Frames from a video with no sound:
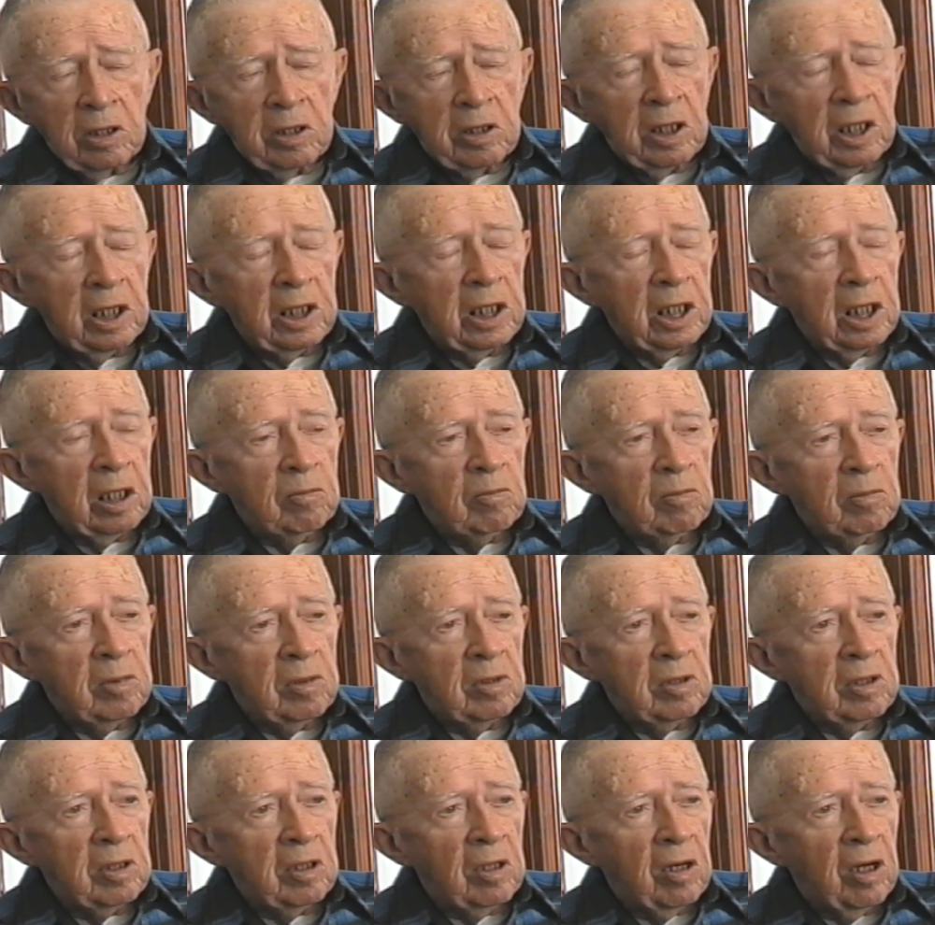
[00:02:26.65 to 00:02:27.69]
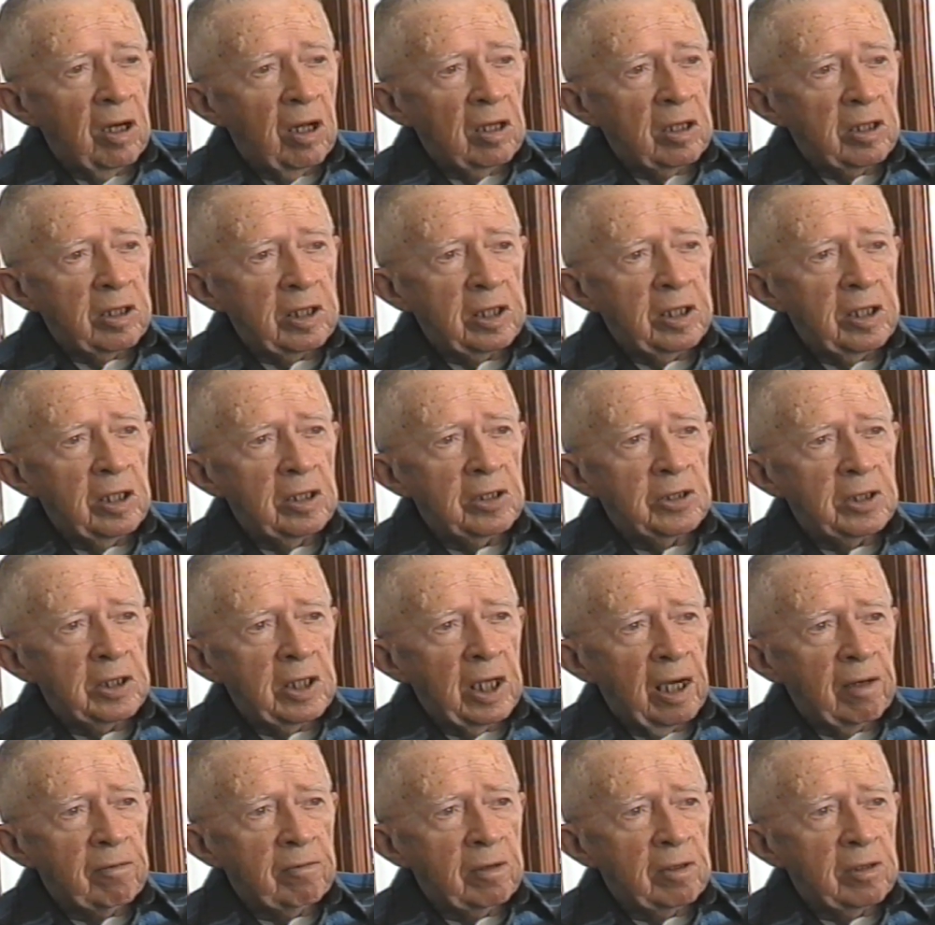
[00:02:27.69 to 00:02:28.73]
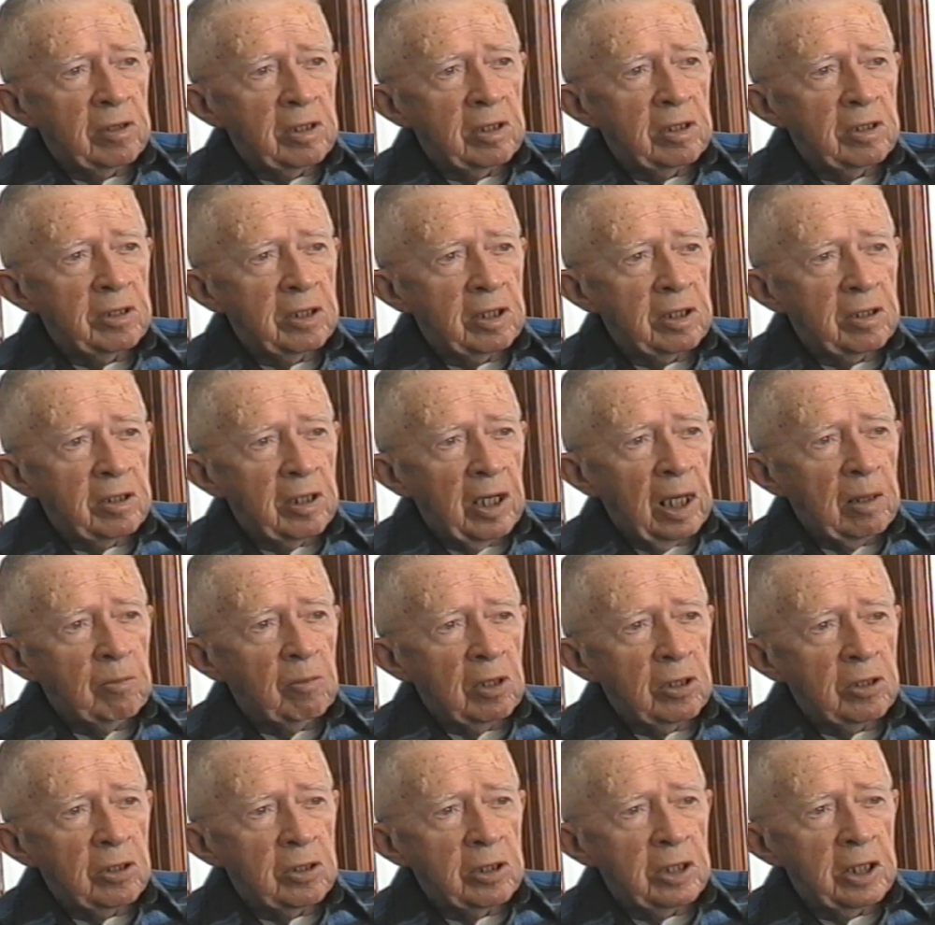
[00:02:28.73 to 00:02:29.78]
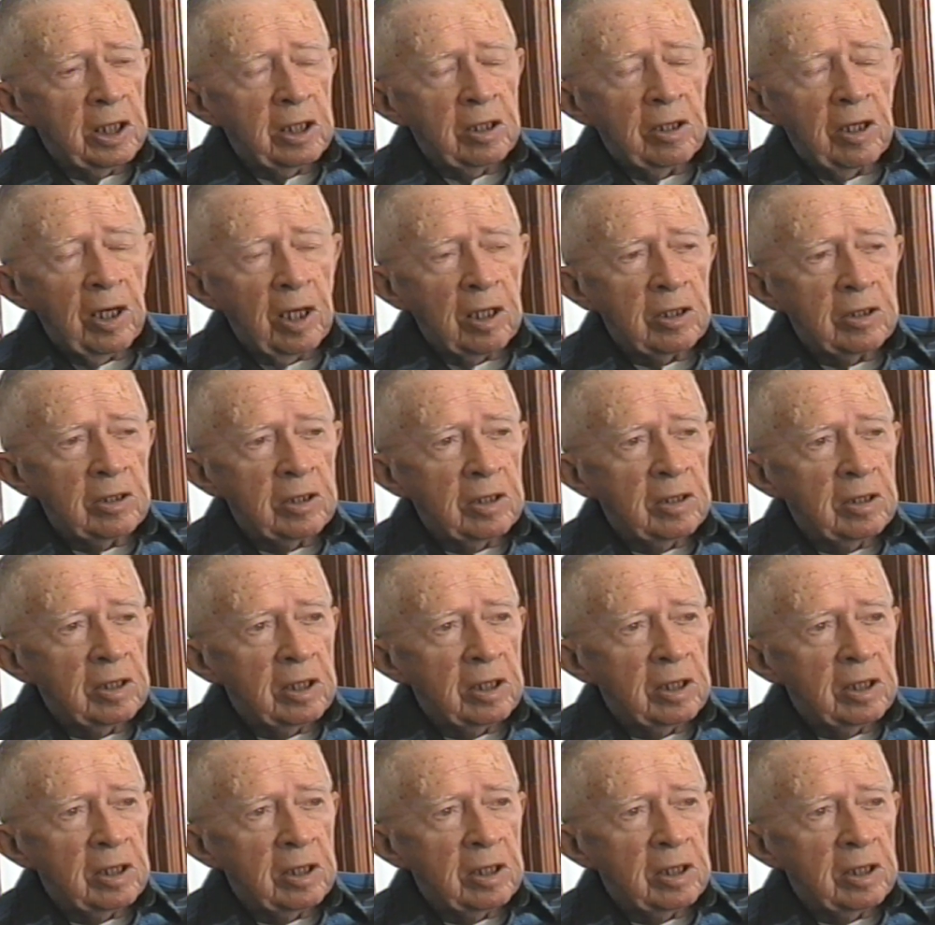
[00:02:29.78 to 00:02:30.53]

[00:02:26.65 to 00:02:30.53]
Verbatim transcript: they named all the kids after that, the grandmother, they called her